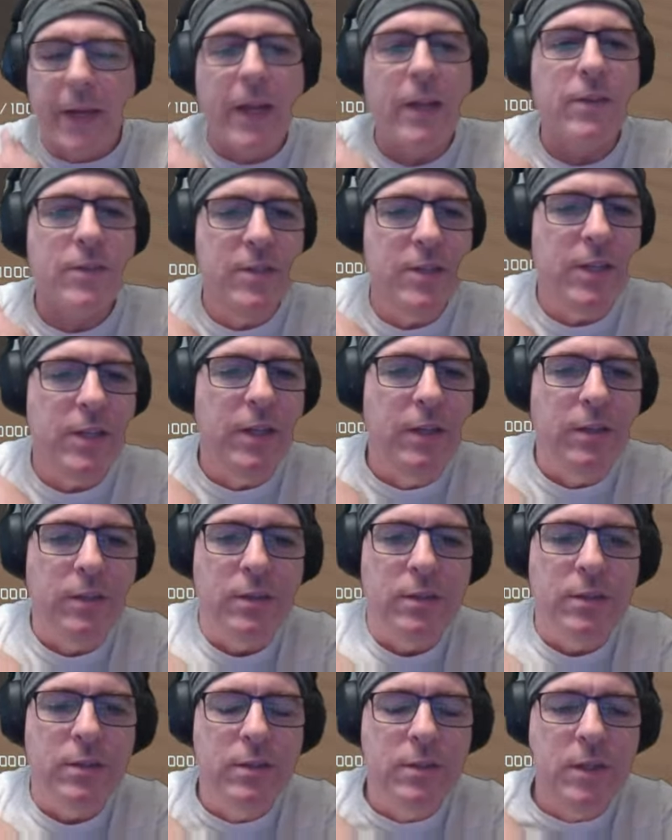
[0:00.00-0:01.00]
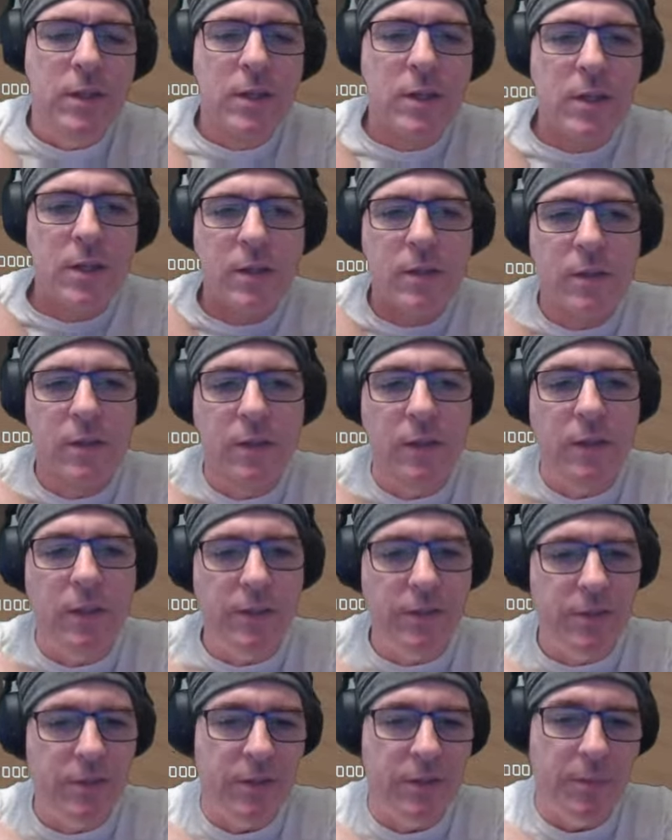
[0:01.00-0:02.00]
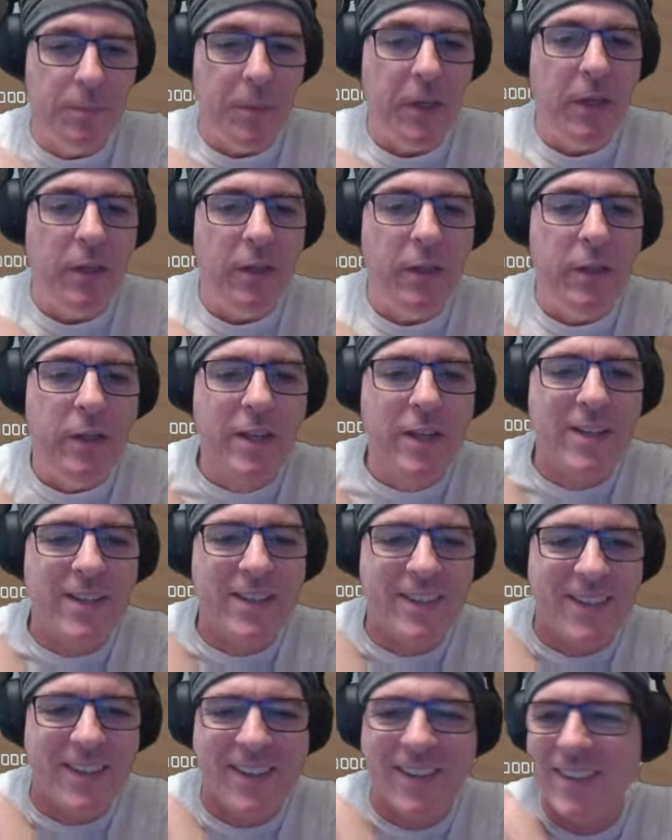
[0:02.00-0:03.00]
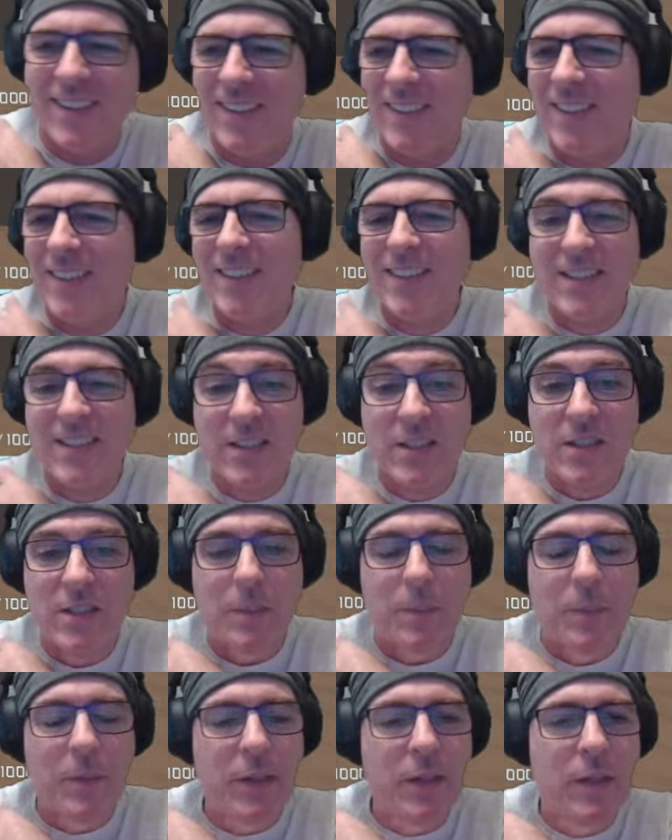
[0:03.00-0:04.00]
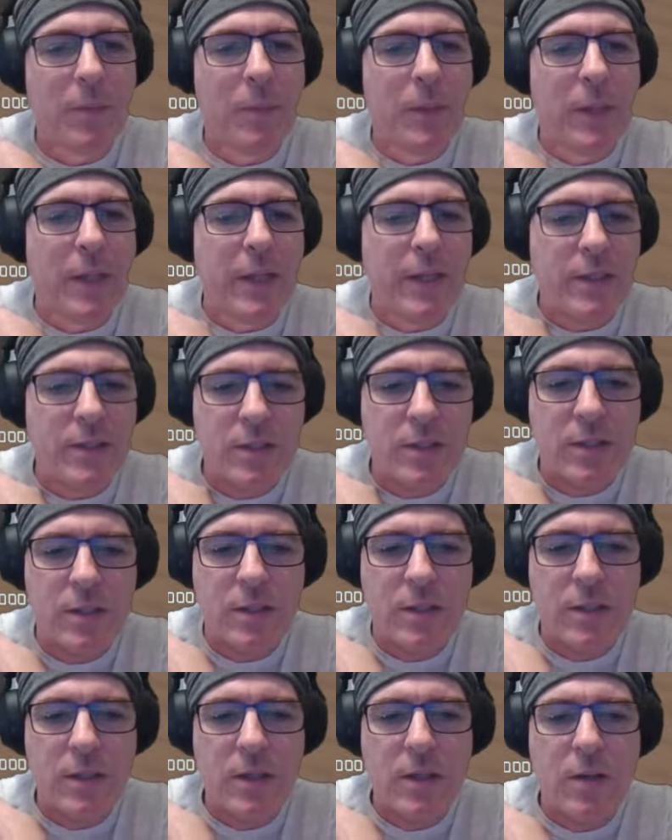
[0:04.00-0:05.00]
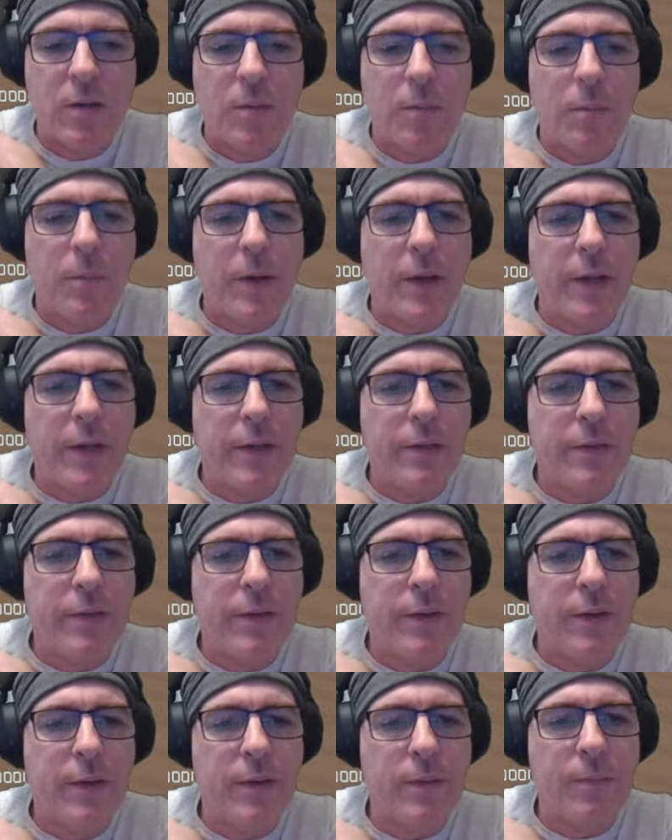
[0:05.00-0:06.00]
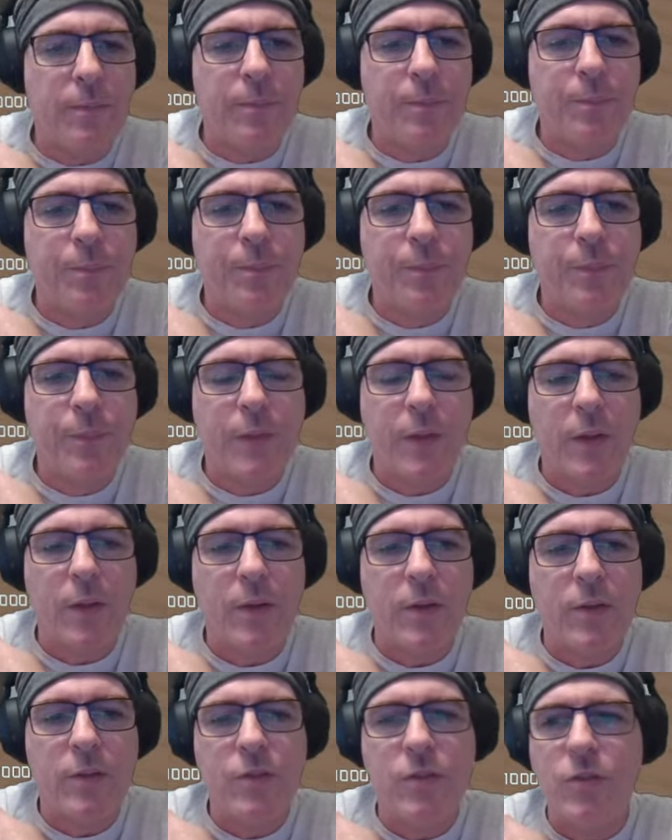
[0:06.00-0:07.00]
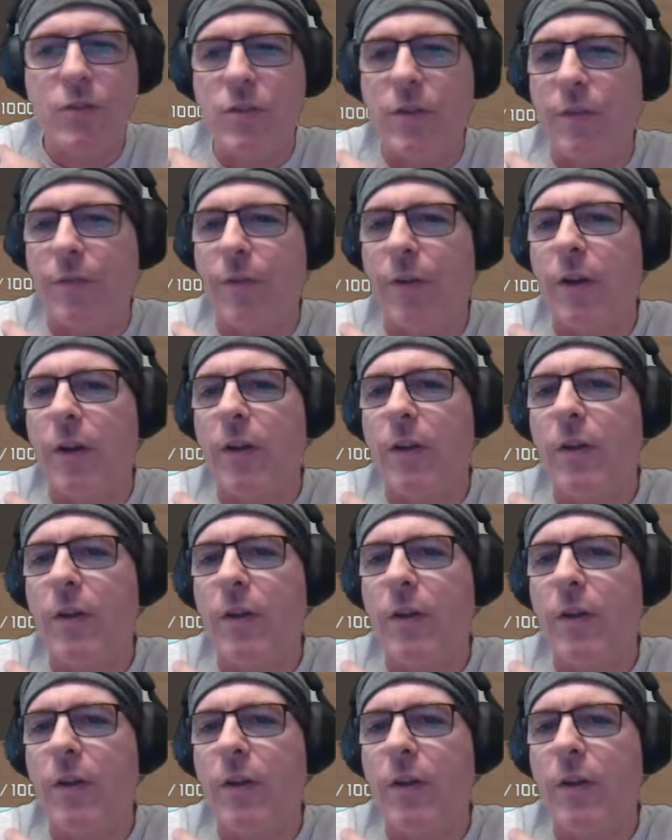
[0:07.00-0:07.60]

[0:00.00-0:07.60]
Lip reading: see, at least immediately, some of the complaints, but it's just different.